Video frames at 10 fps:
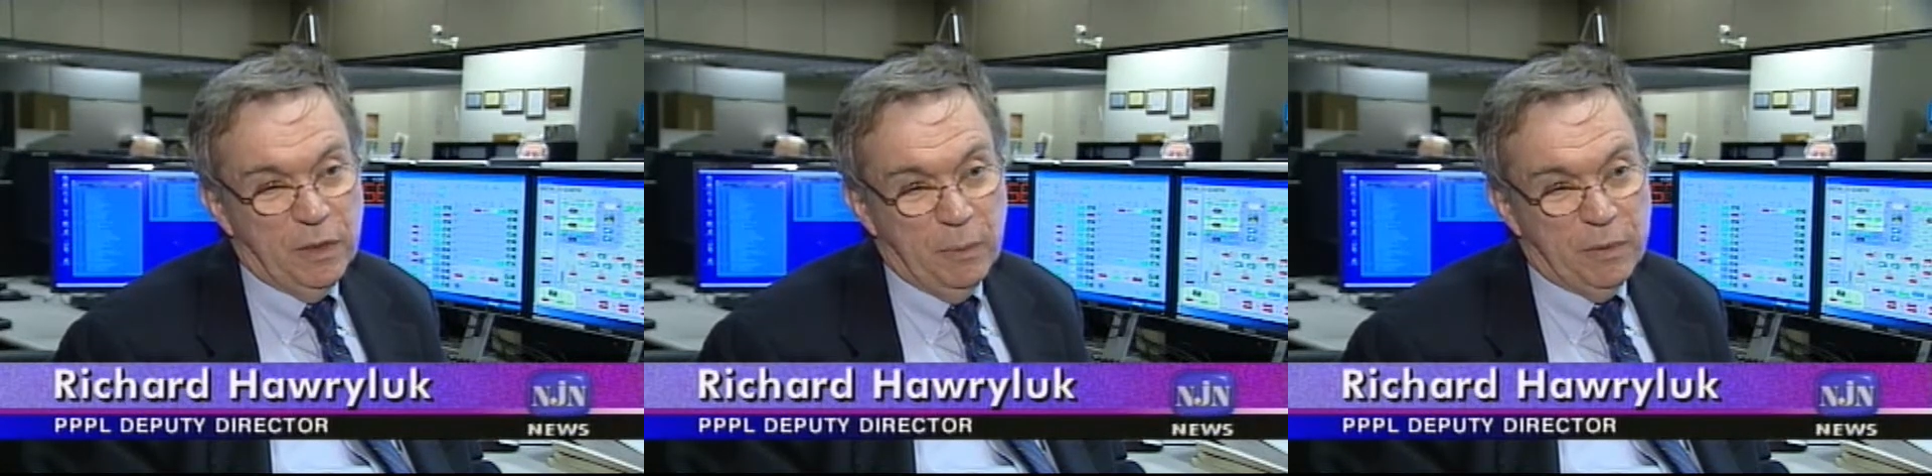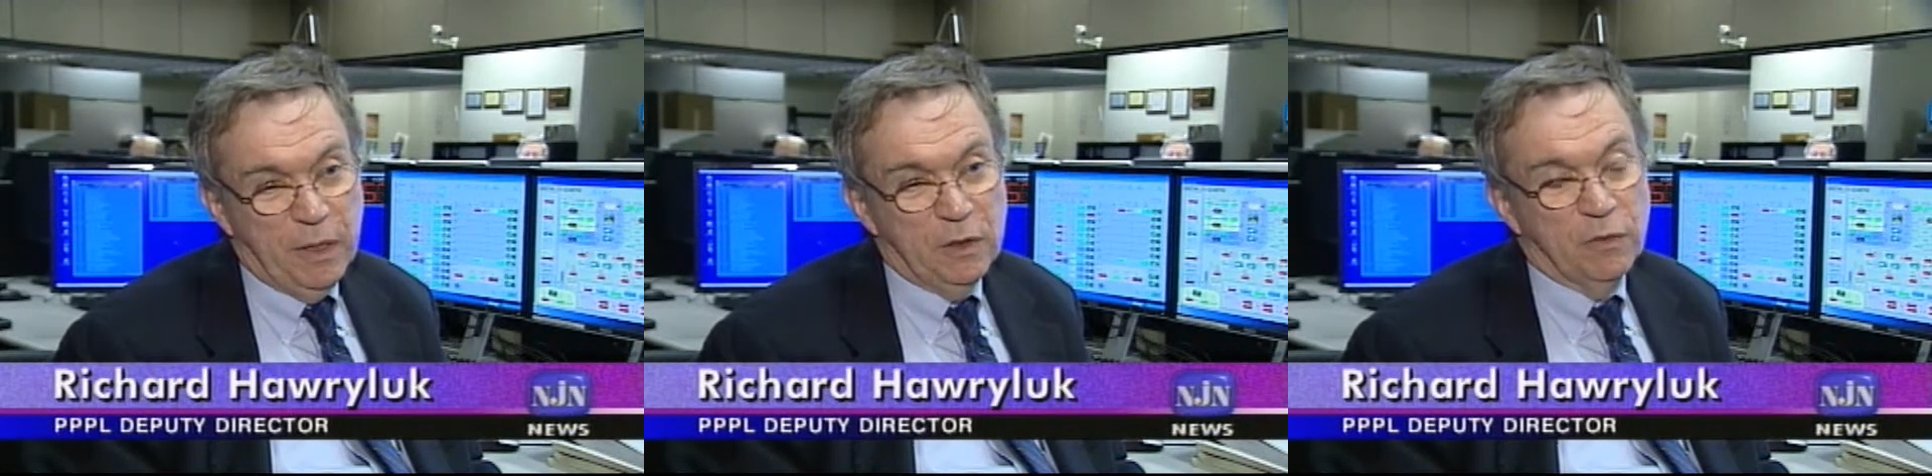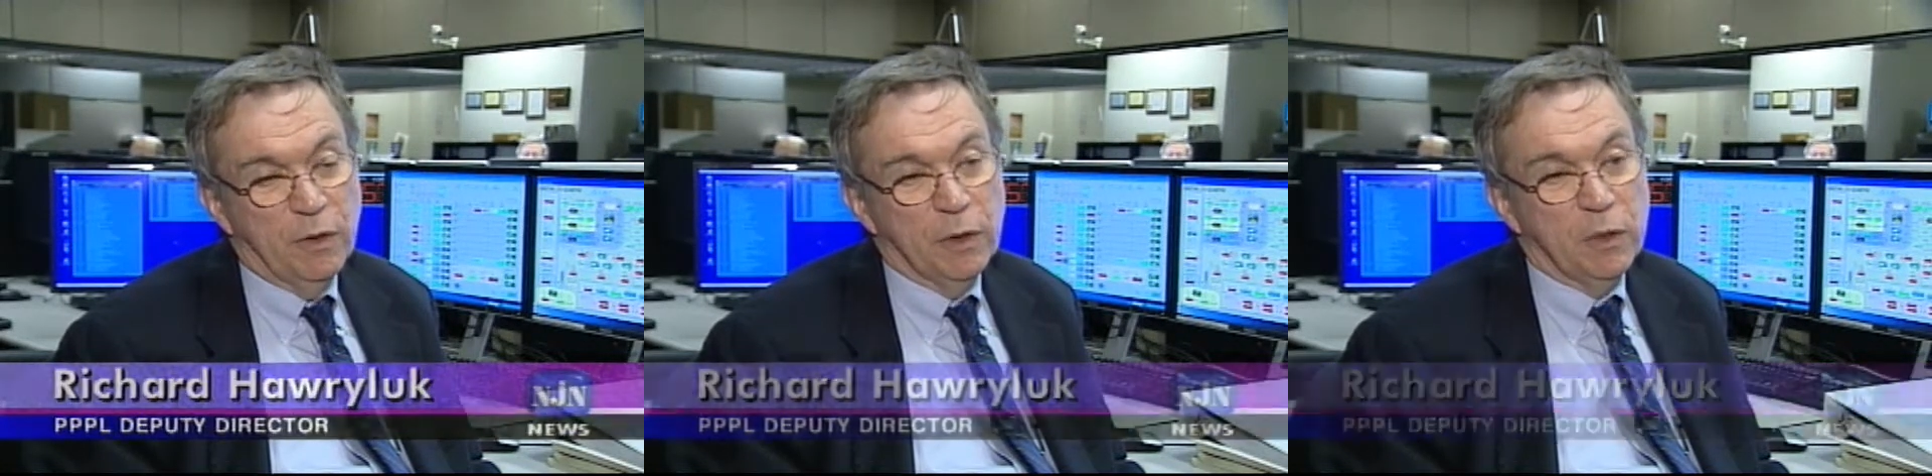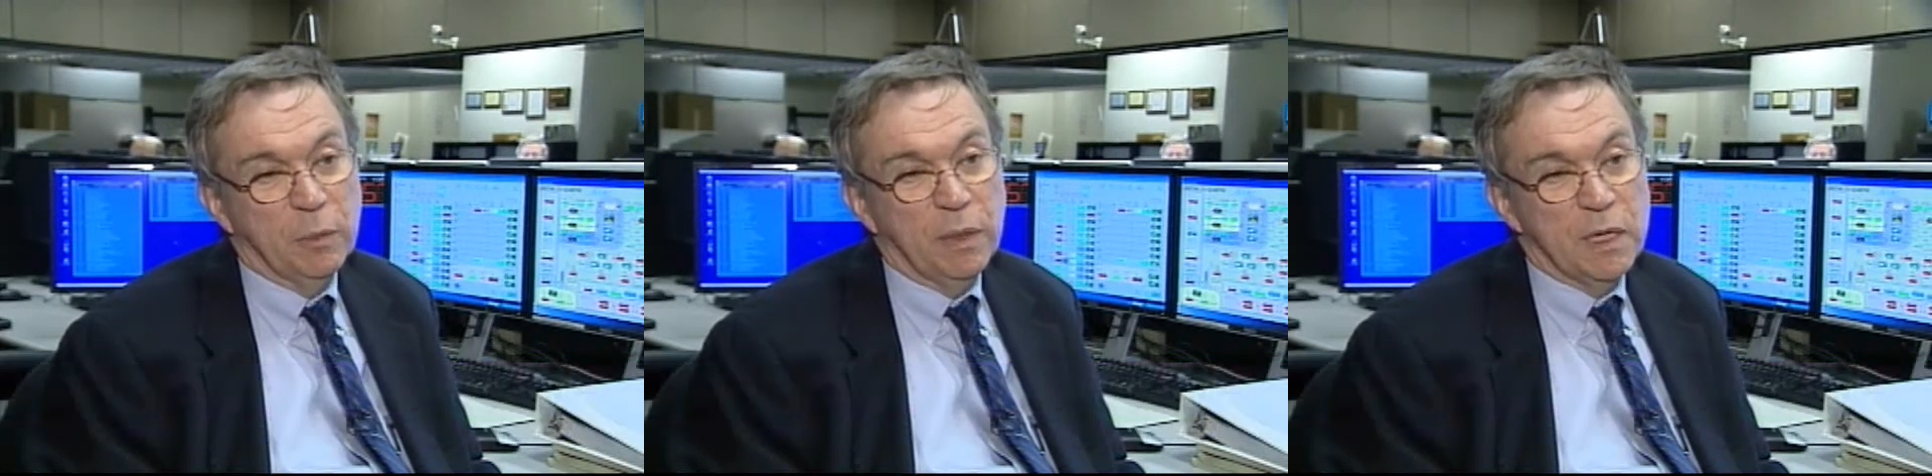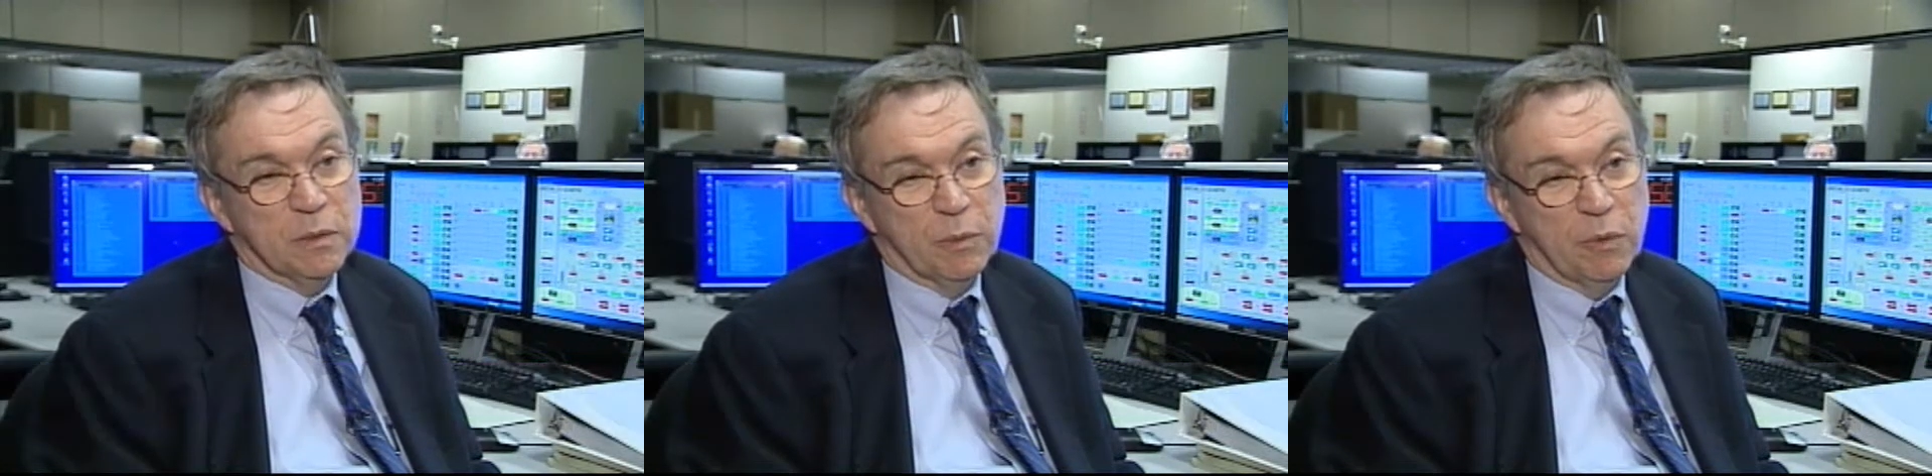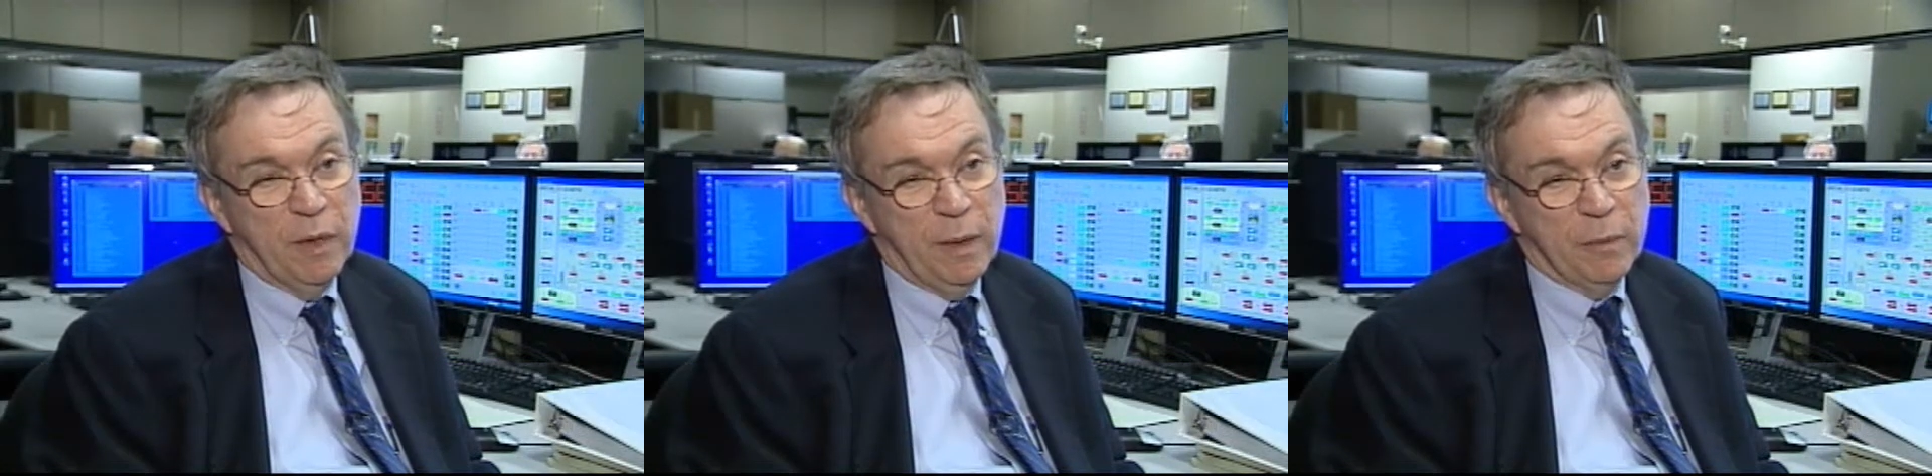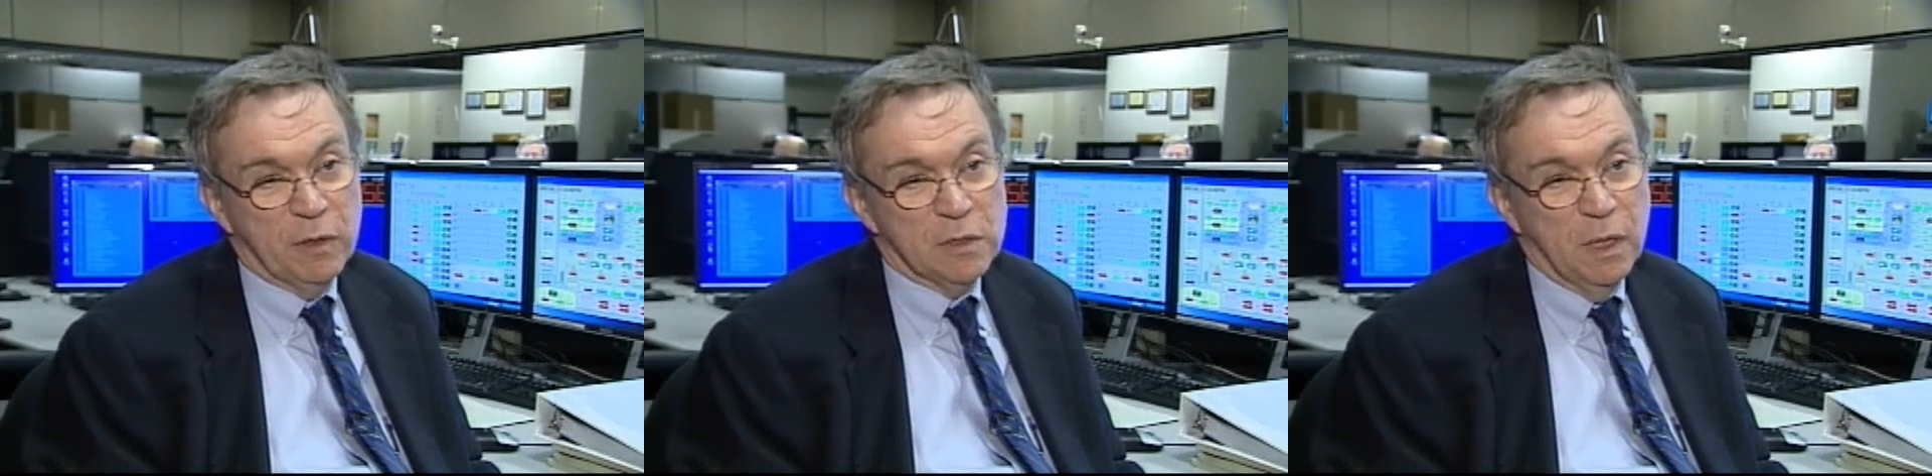obtains very good plasma
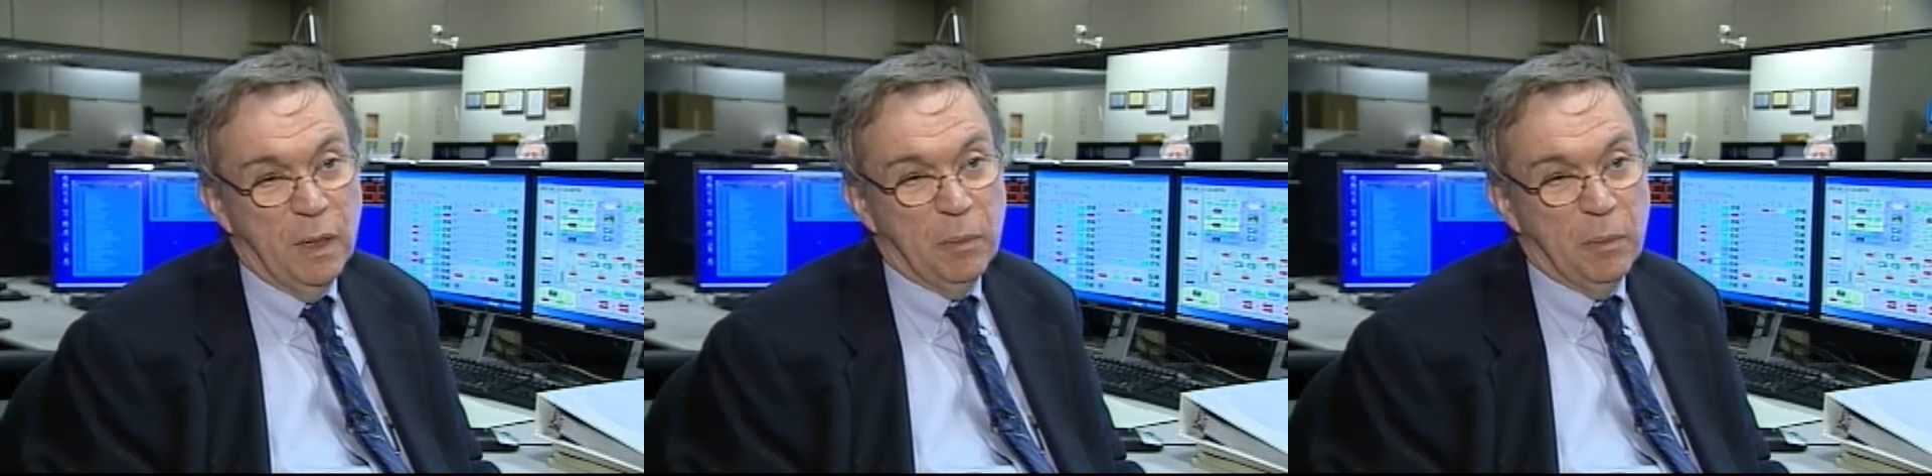parameters,